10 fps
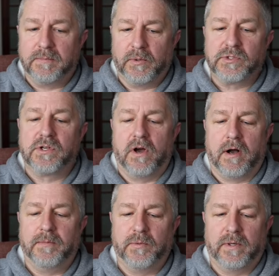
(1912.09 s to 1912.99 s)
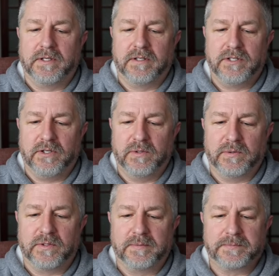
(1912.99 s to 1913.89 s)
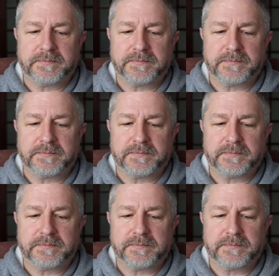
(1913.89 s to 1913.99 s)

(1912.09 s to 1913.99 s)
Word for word: the most common one to use.